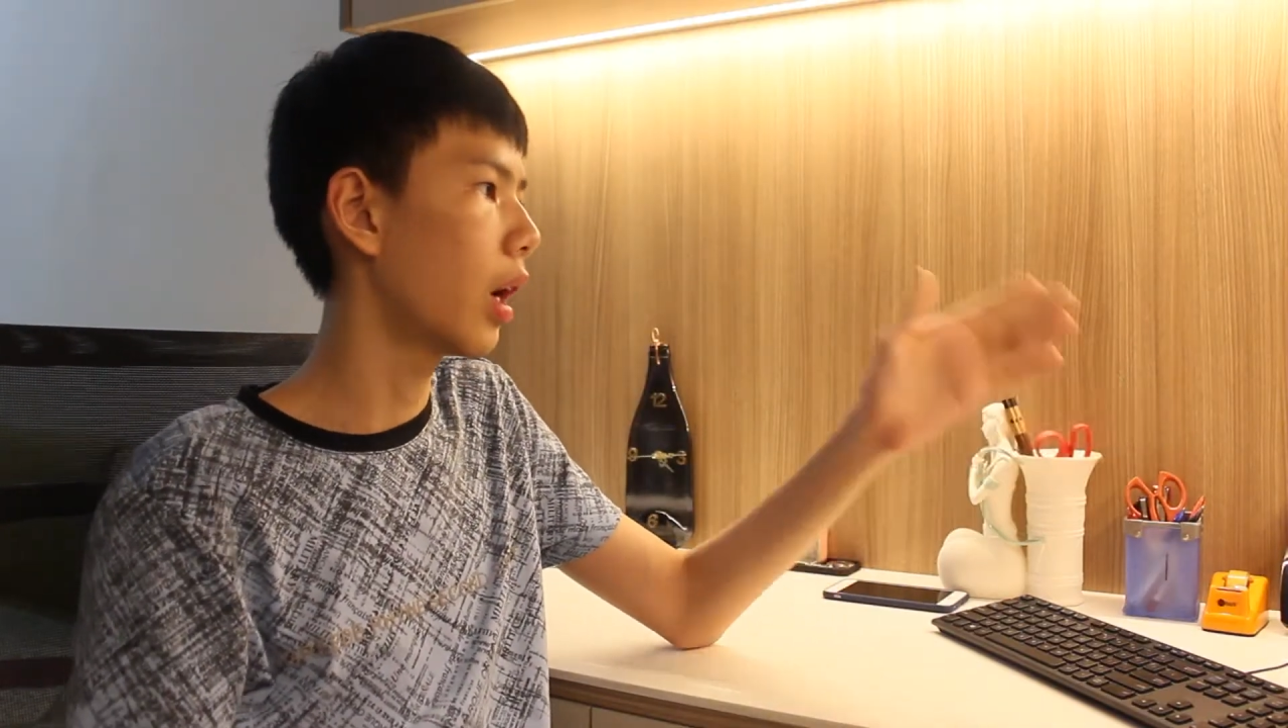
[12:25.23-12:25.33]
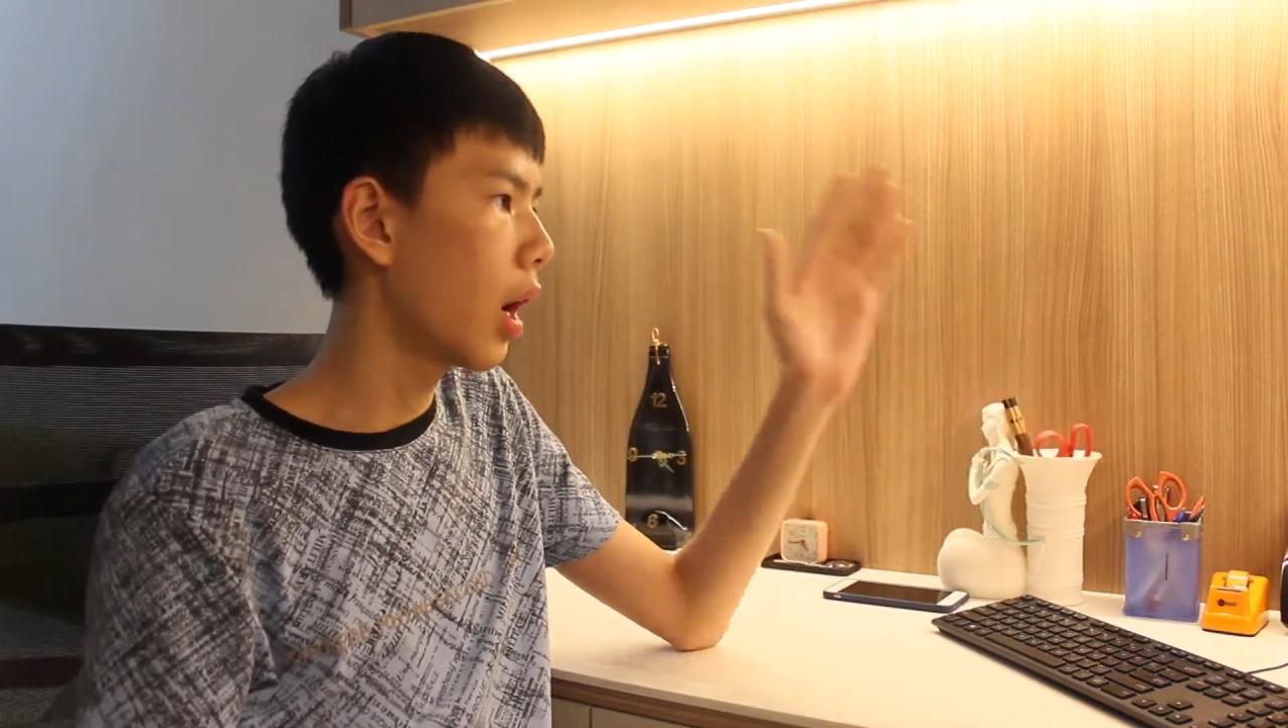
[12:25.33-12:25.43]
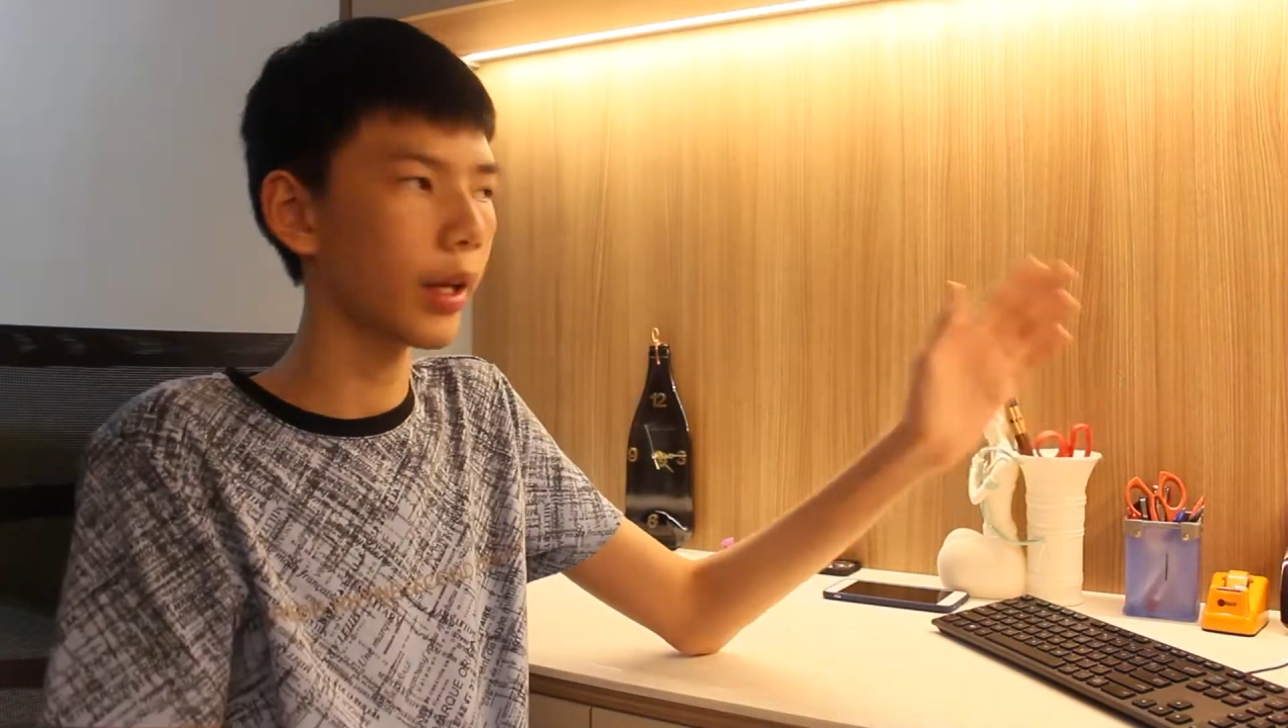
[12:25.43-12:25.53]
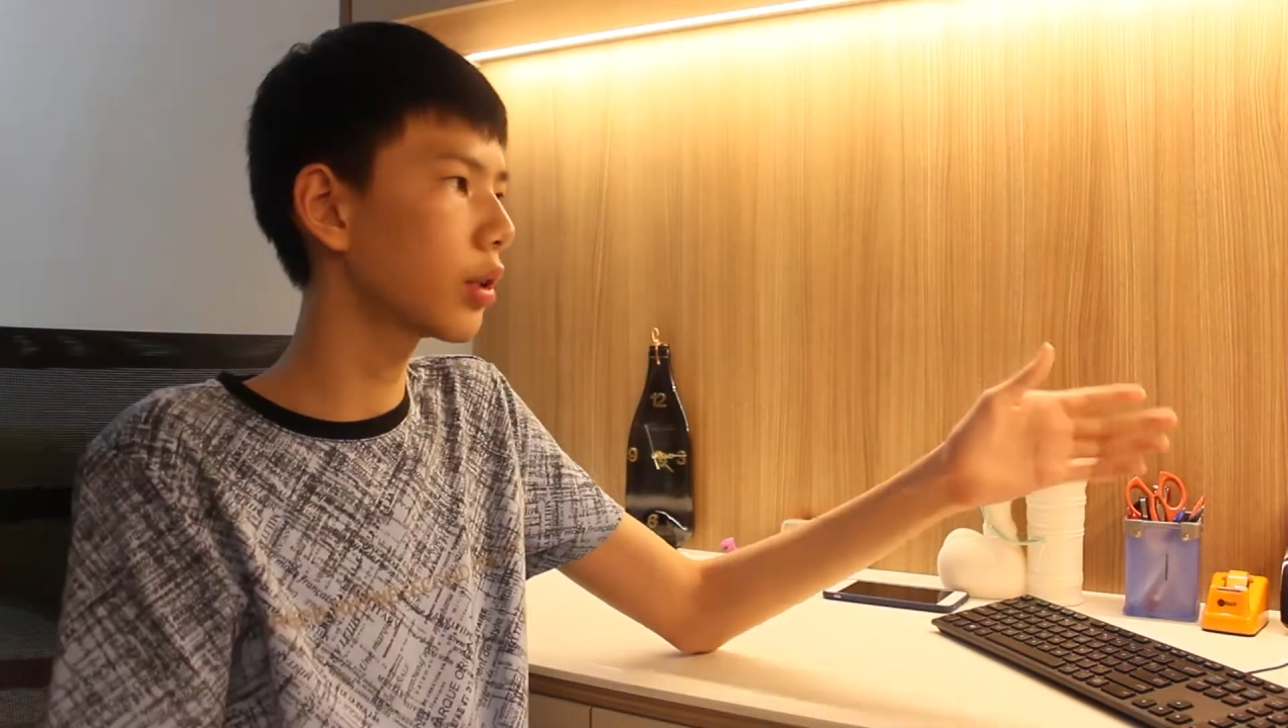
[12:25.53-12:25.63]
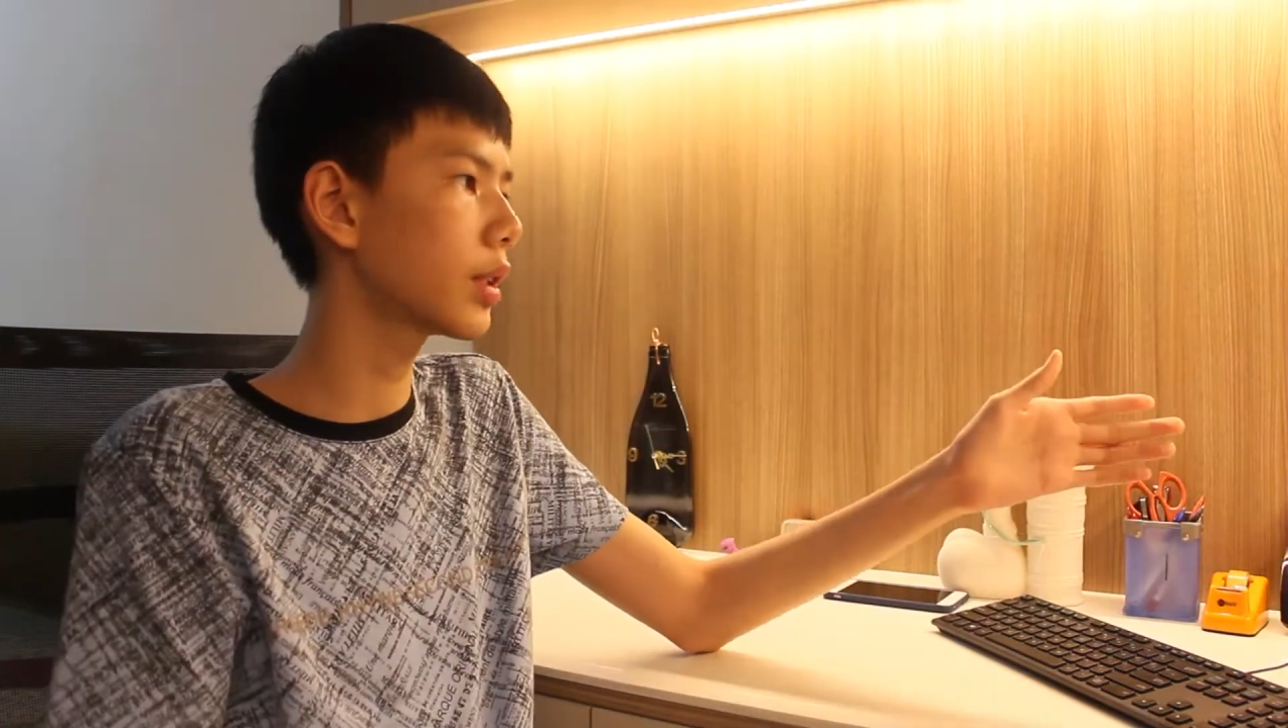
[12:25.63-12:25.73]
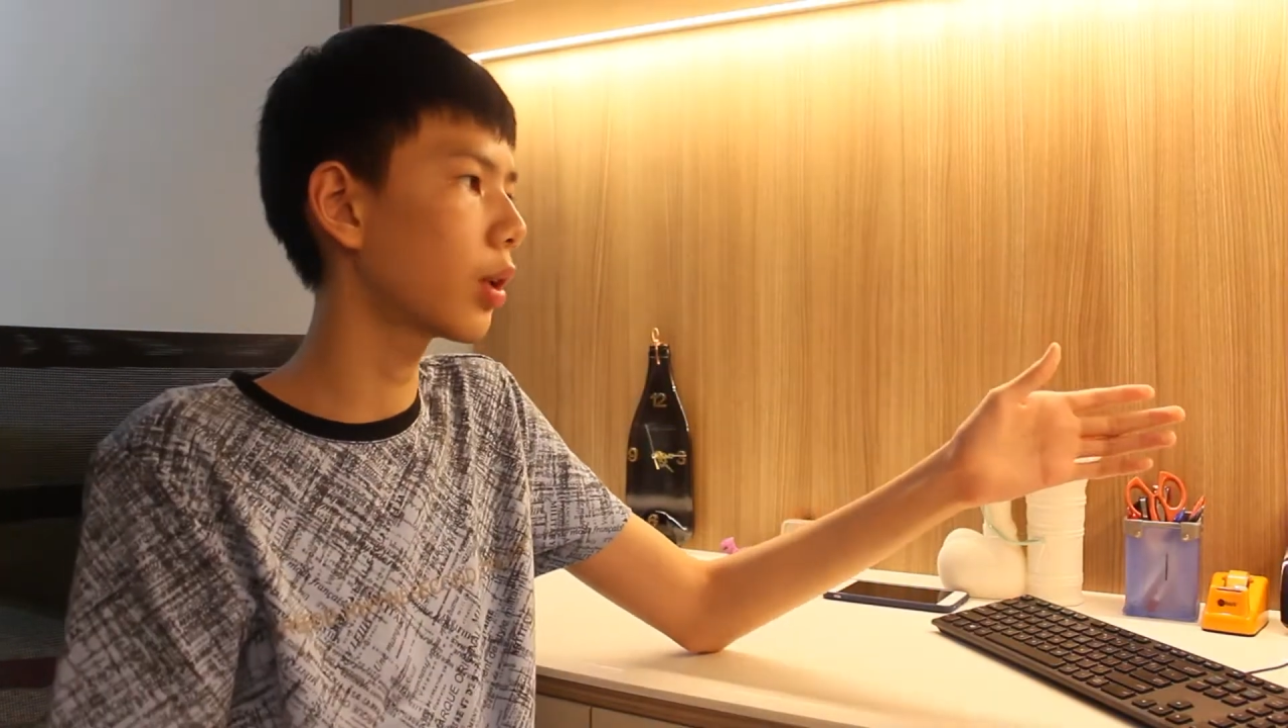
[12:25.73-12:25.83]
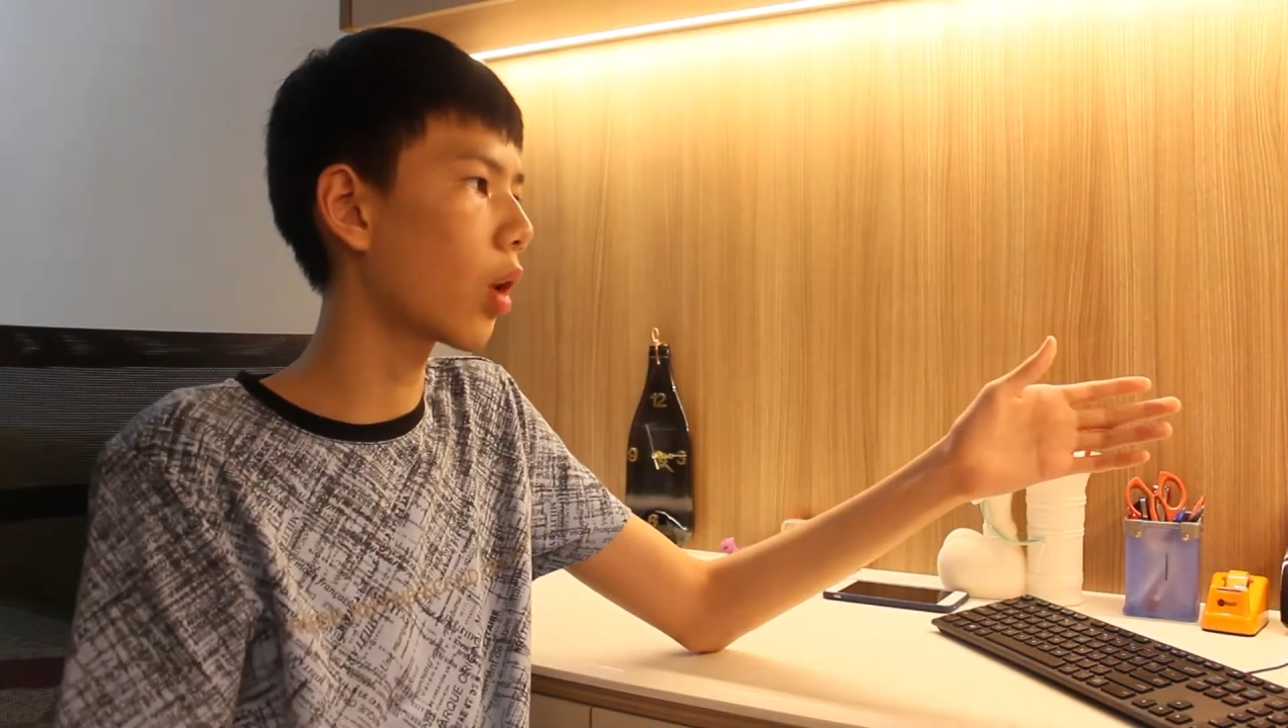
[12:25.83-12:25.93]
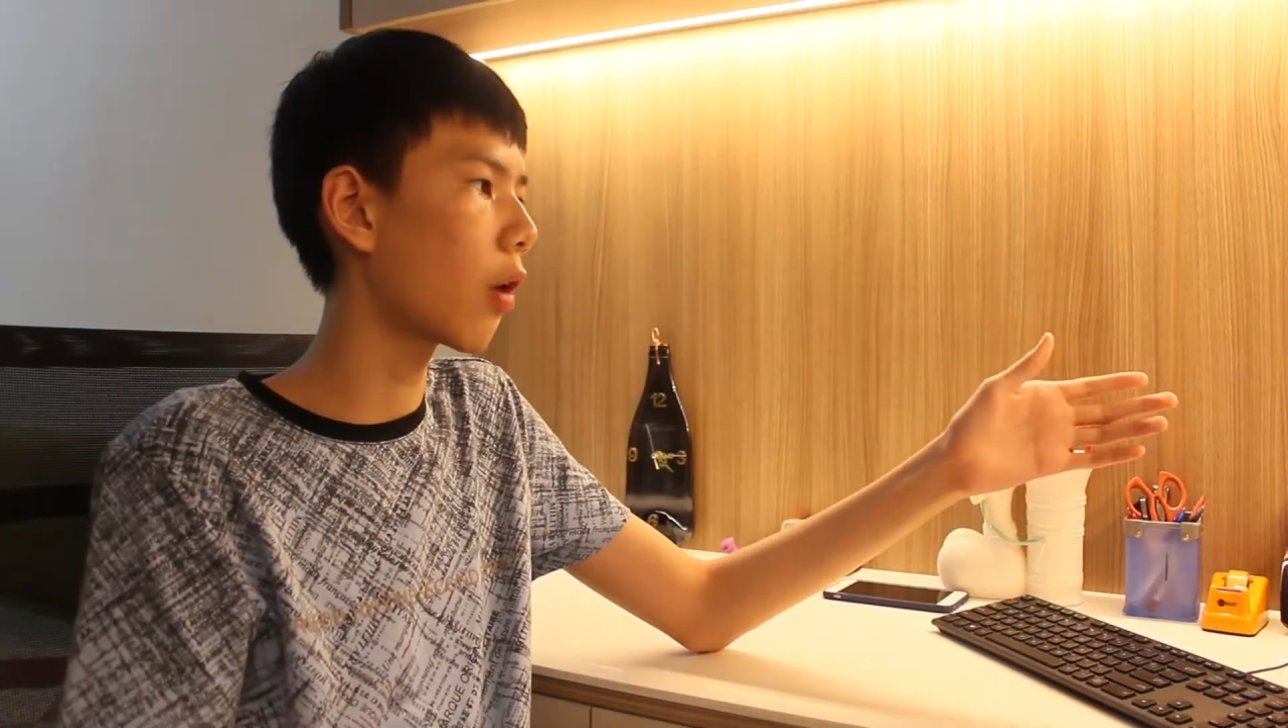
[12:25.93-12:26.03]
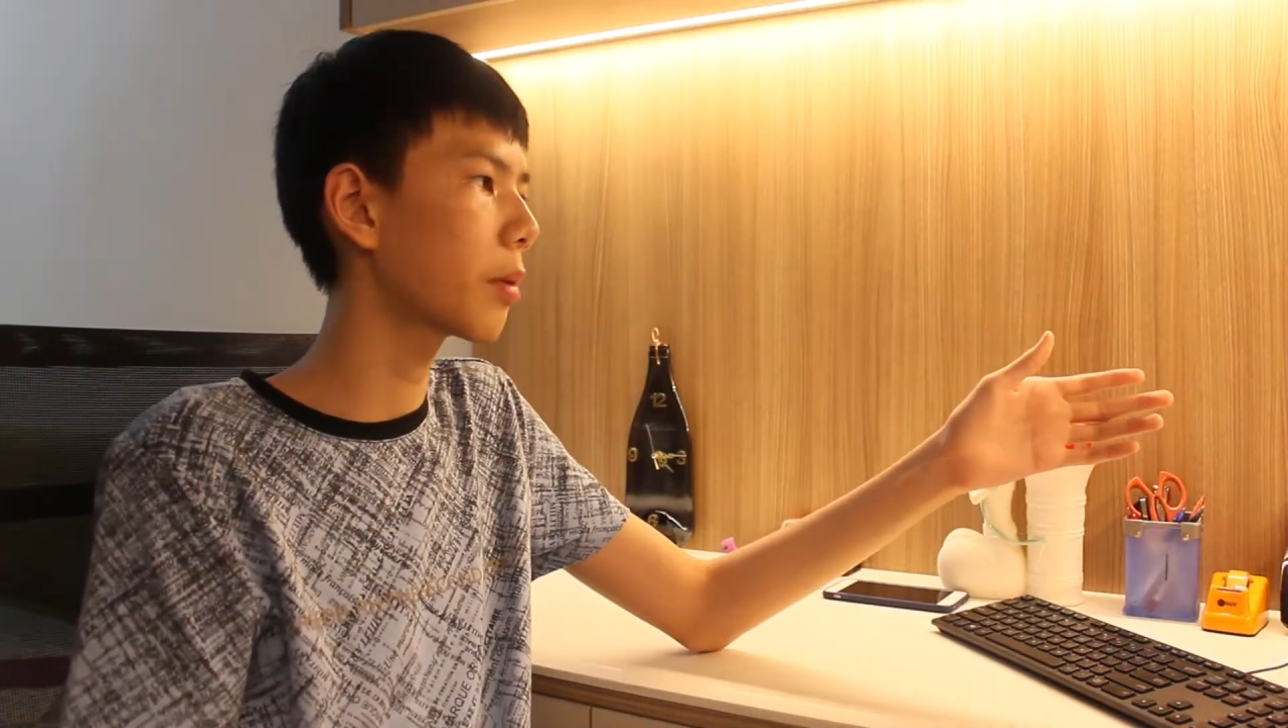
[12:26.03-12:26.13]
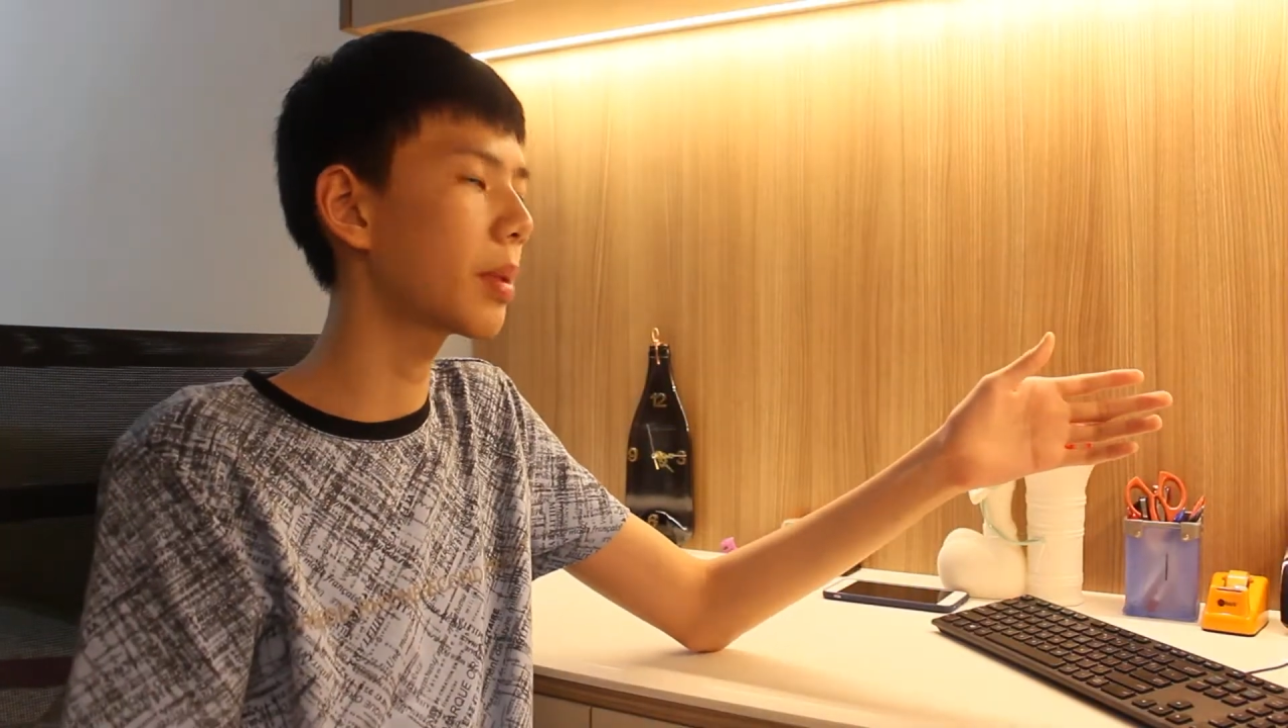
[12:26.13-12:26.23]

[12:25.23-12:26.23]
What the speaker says: I use the Huawei